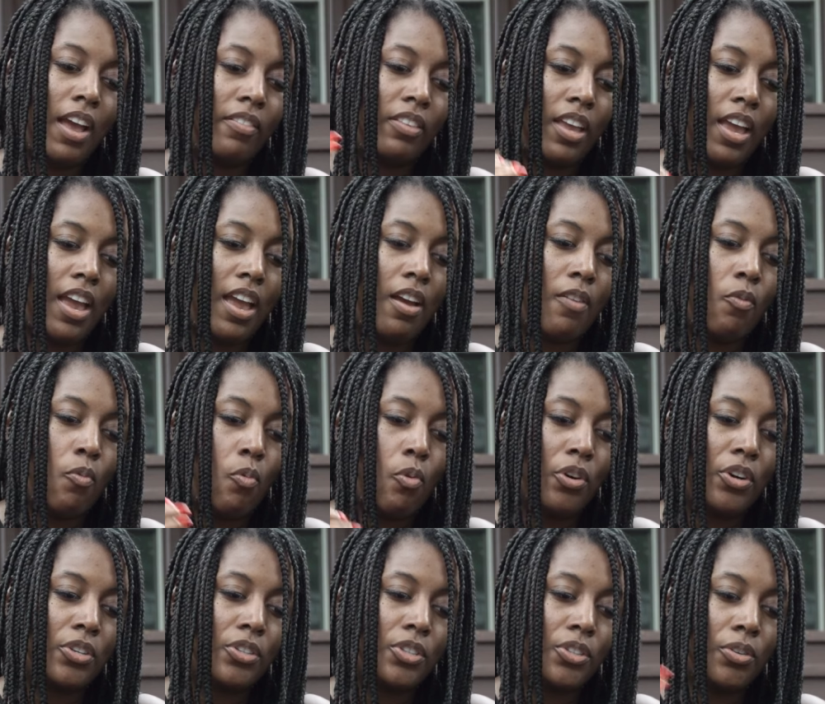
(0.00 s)
have to have
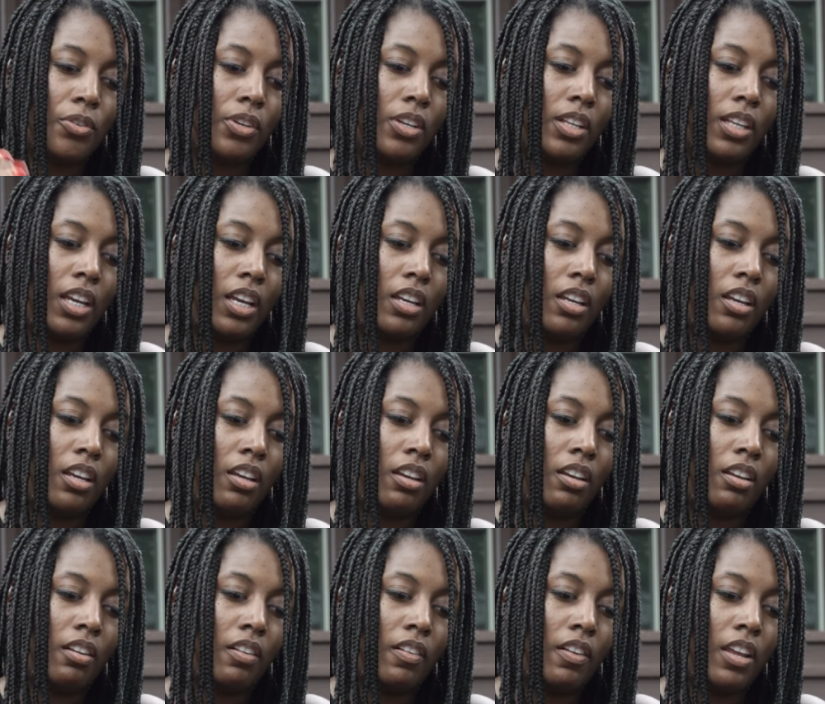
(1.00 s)
water
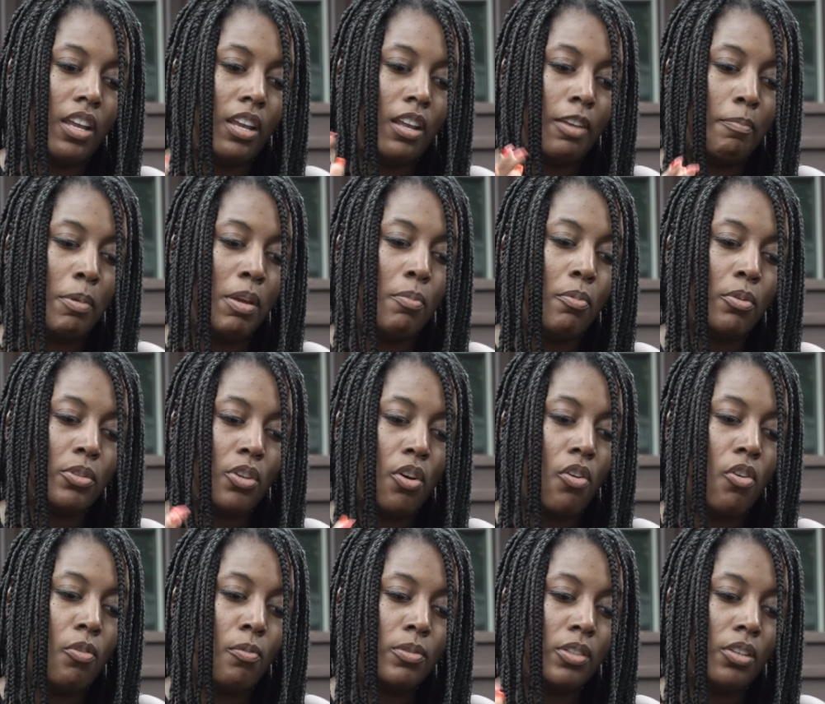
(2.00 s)
circulating in people's
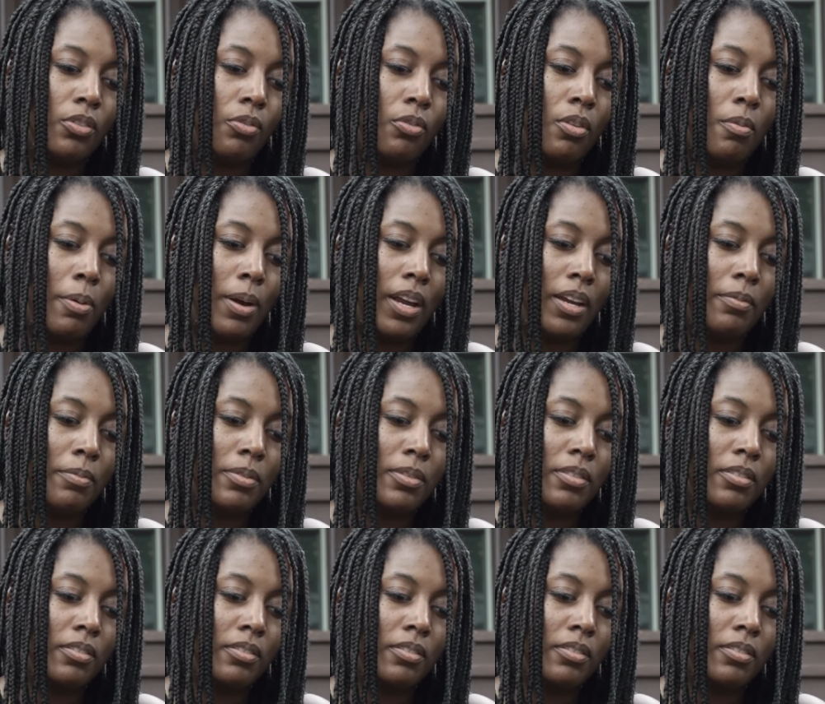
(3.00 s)
homes and through the pipes.